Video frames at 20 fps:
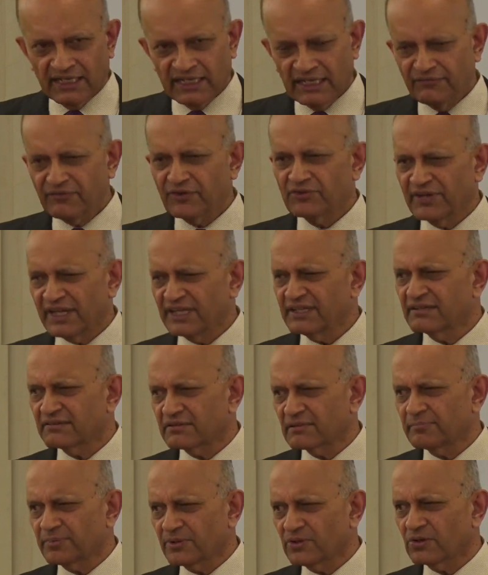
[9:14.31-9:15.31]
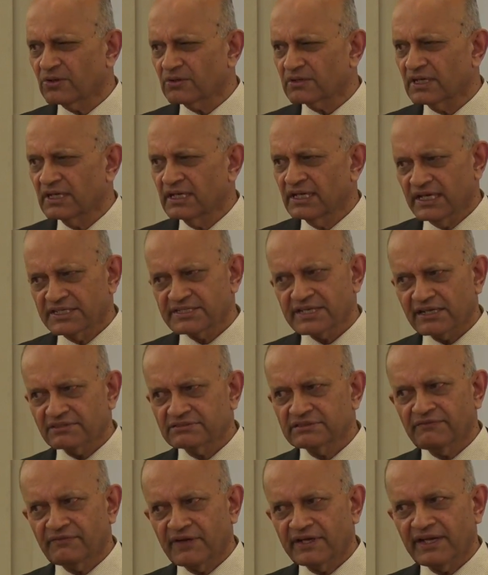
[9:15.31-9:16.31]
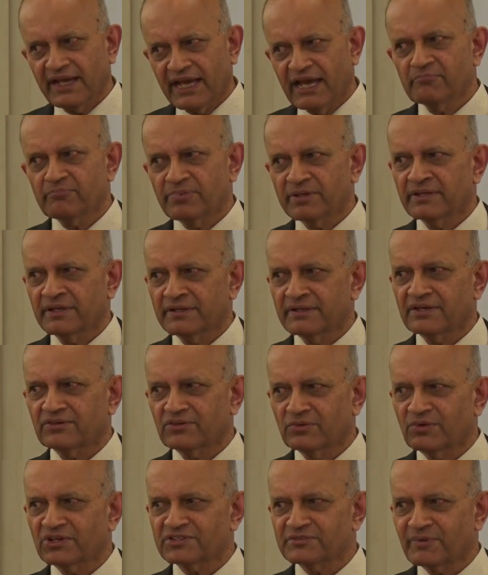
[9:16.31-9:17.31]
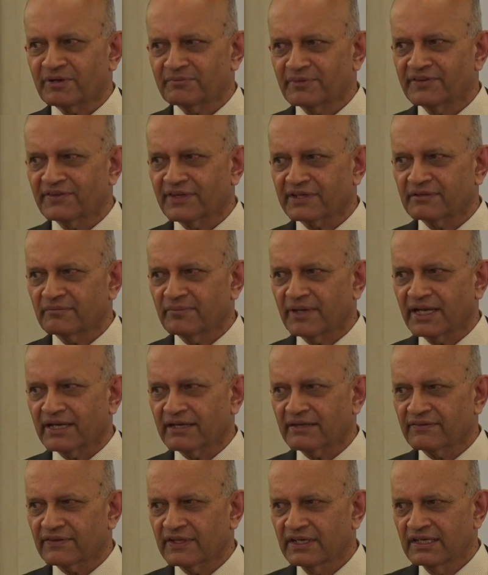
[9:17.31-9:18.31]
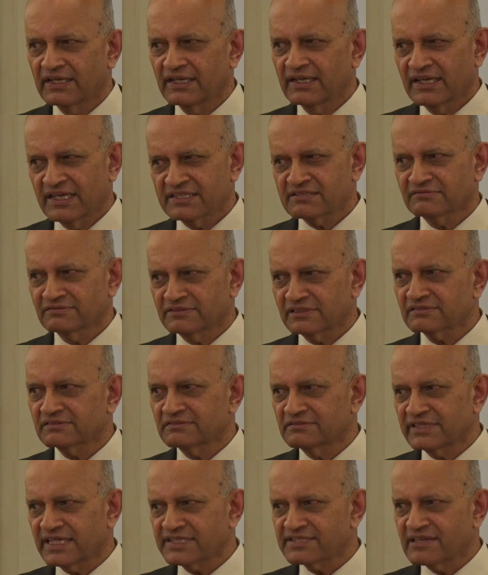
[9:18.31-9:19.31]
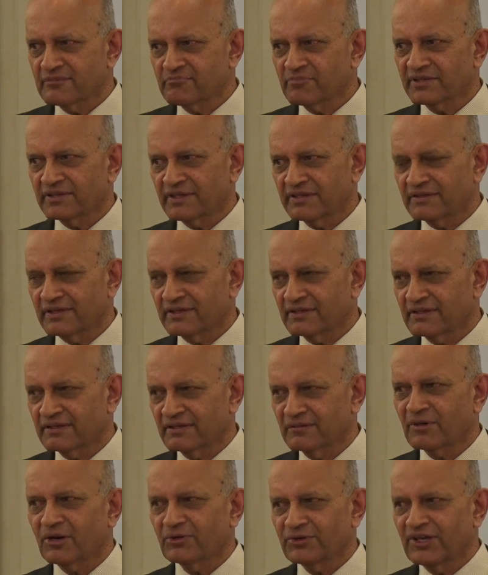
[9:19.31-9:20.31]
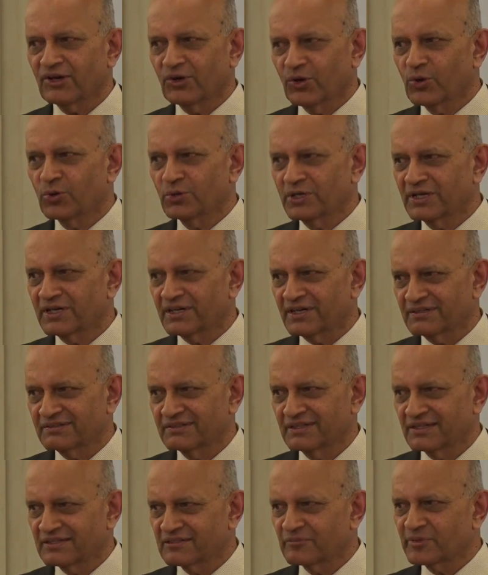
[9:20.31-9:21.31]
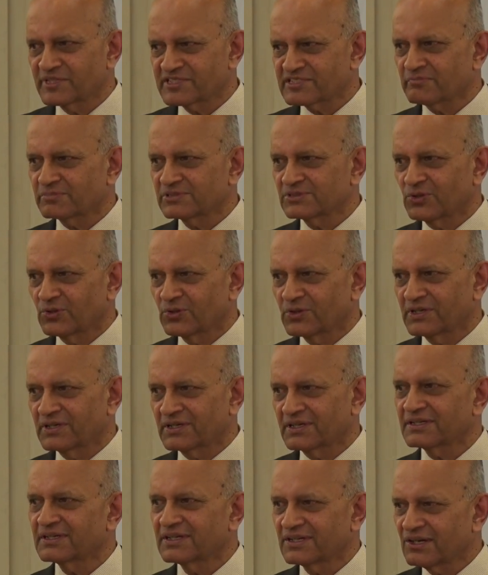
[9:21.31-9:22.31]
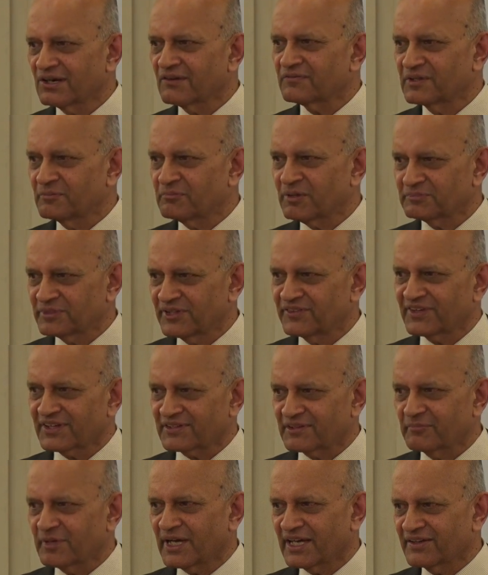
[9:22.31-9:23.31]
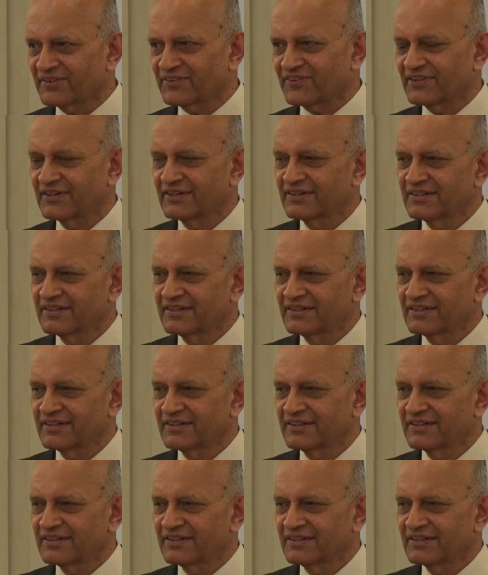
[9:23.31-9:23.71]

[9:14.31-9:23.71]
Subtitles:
If you read the report, it's actually very empathetic towards public sector banks. It's a little less empathetic about the owner, the principal owner of the public sector banks.